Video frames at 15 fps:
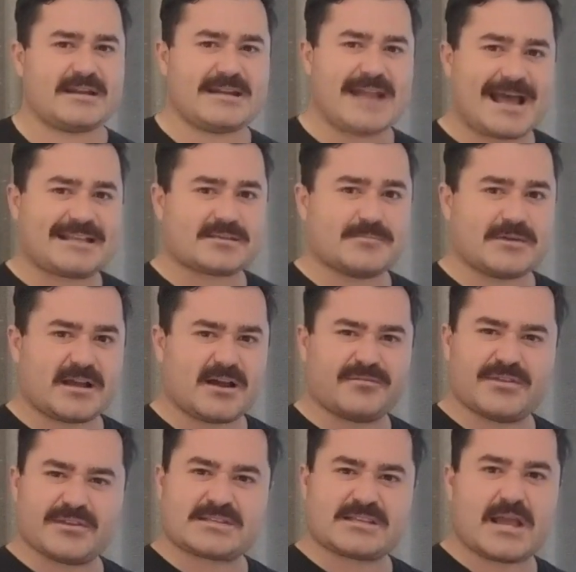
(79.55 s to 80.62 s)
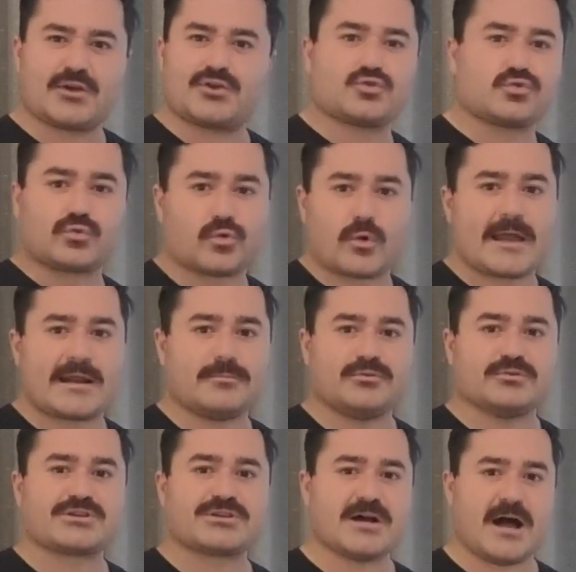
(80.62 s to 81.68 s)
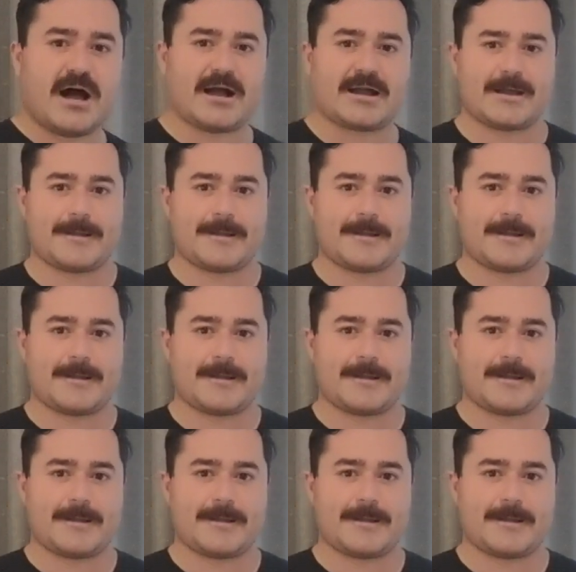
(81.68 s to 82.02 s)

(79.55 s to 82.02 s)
anatomy of this incredible shark.